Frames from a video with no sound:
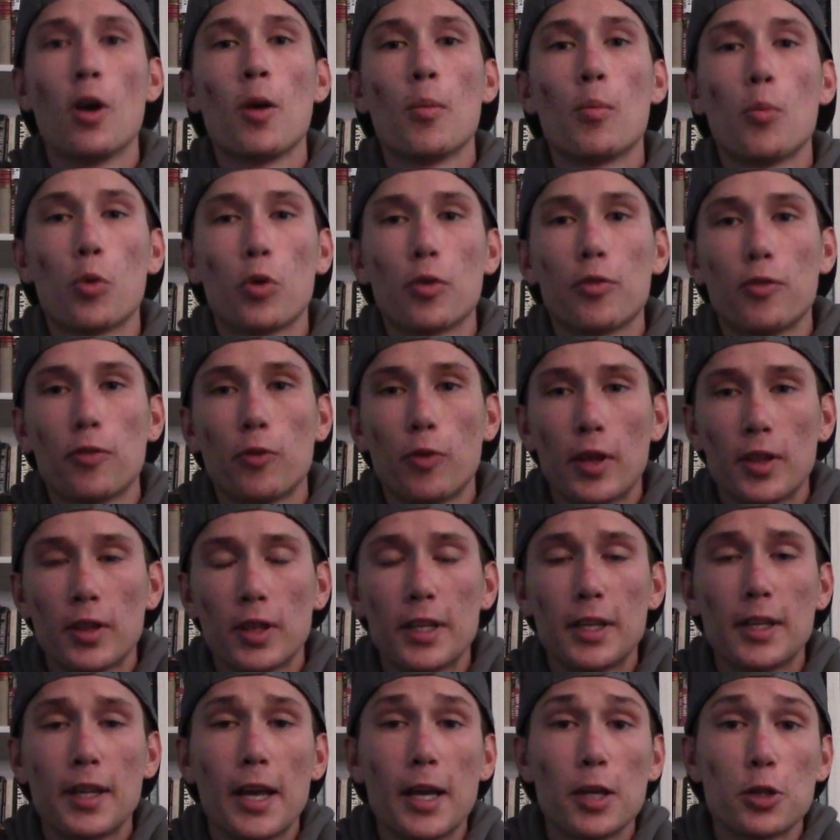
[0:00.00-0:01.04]
more
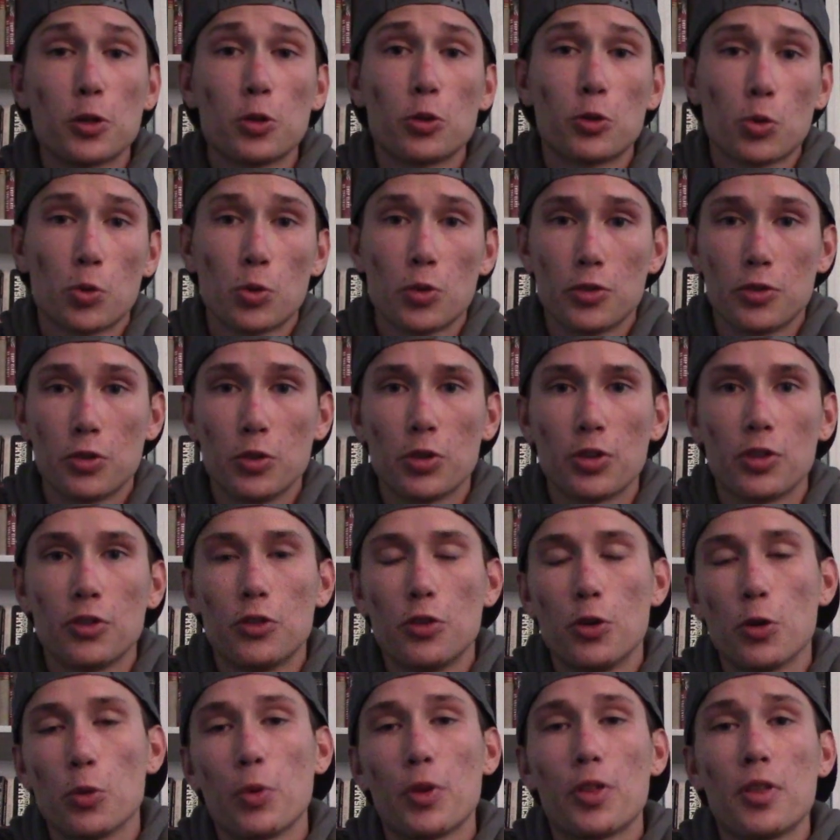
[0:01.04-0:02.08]
friendly nature towards you because
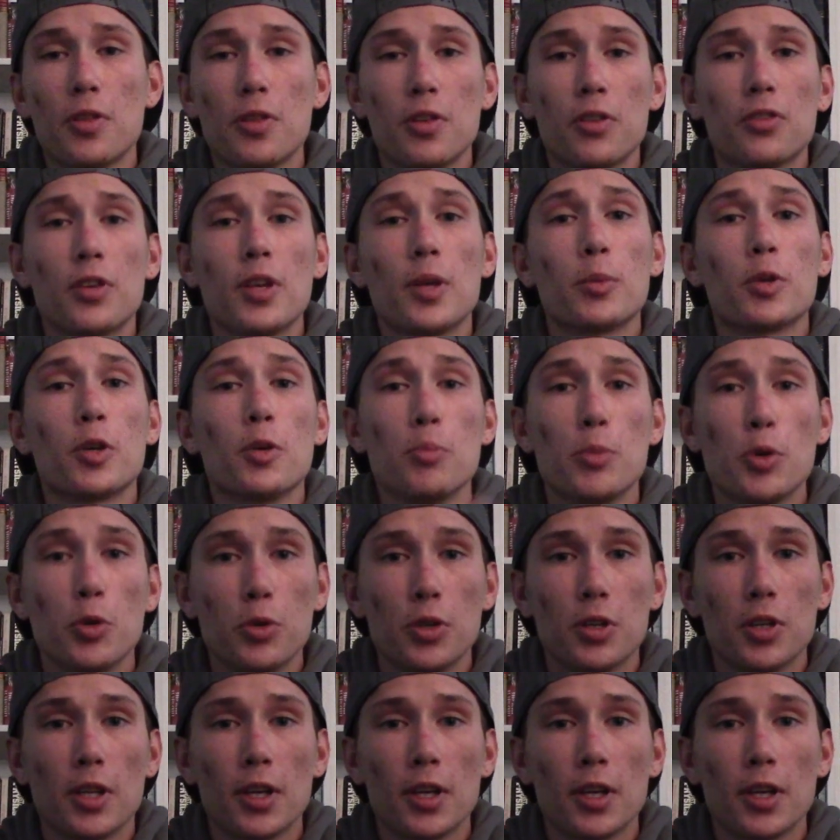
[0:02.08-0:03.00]
you're within the same community.